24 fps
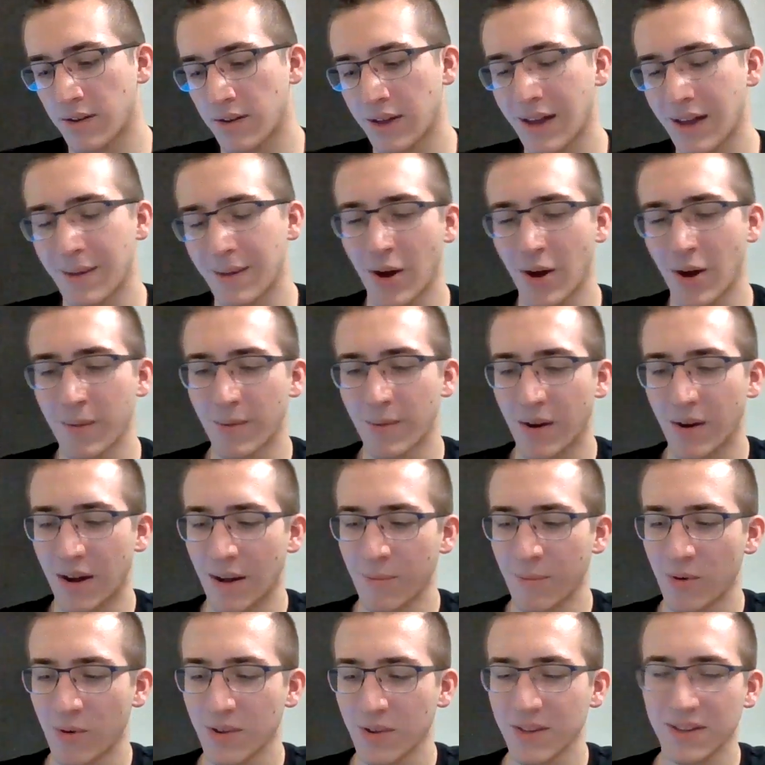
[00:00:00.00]
yeah,
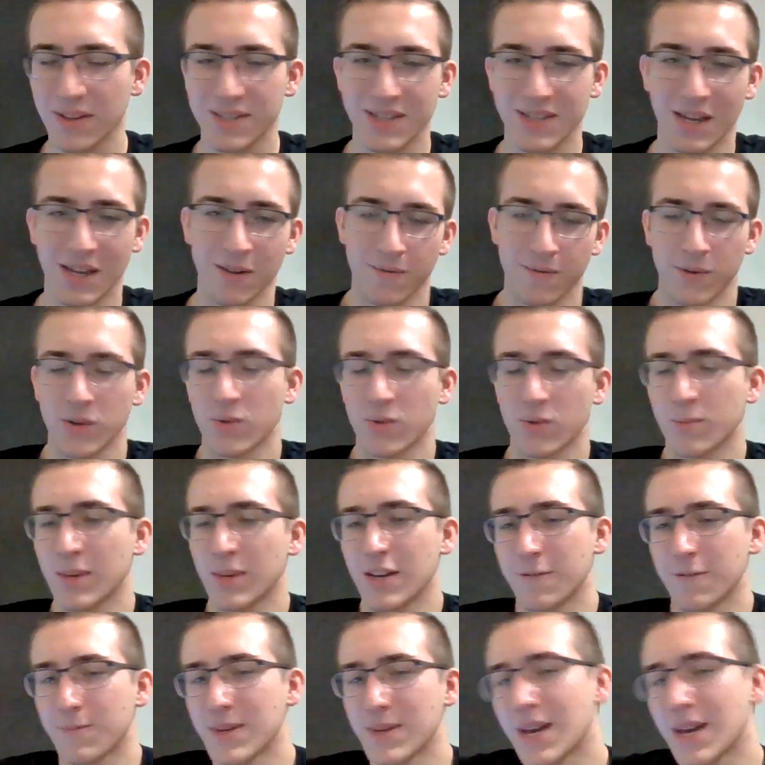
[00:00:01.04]
I'm really excited for new
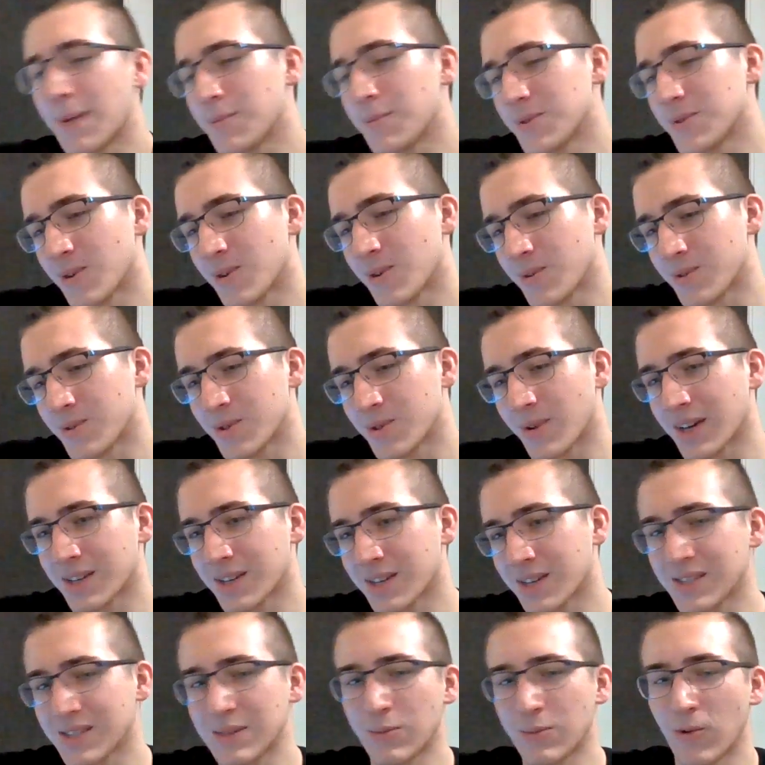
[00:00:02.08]
BFB episodes so I
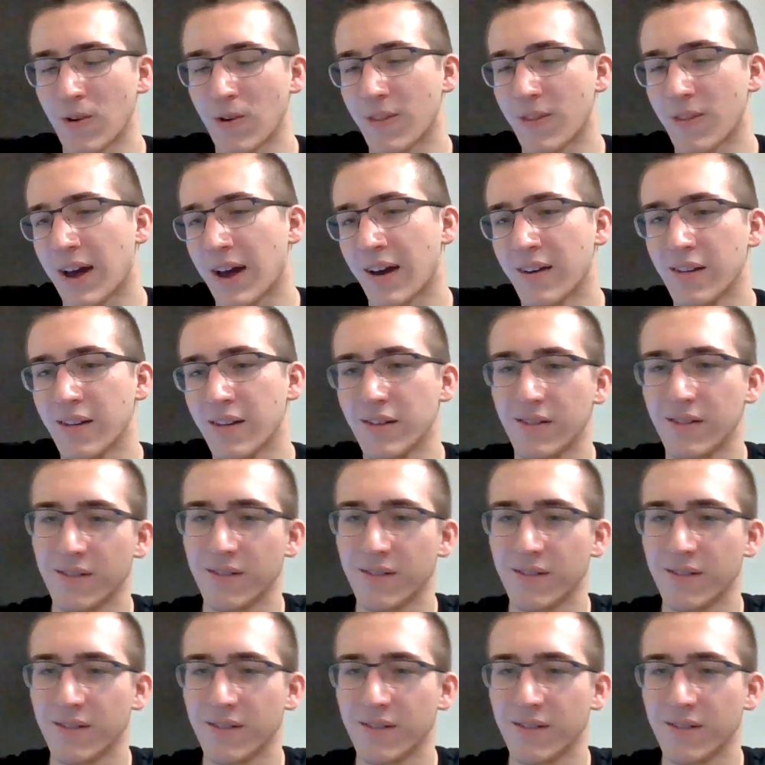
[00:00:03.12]
can see more of that.